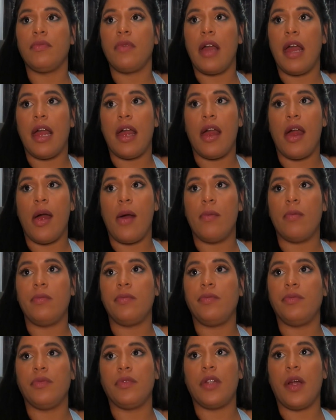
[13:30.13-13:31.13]

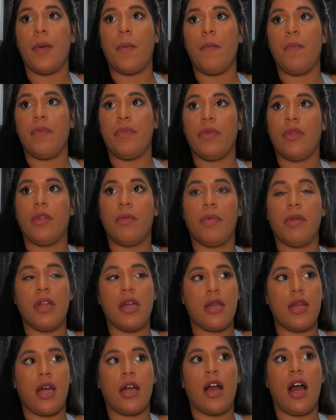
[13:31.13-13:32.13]
And the
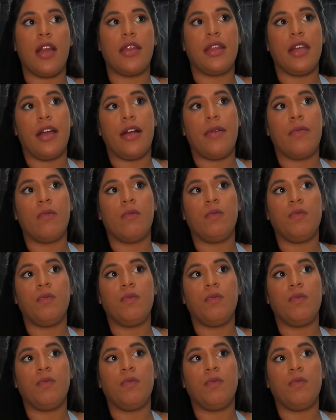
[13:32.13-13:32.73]
police had got there.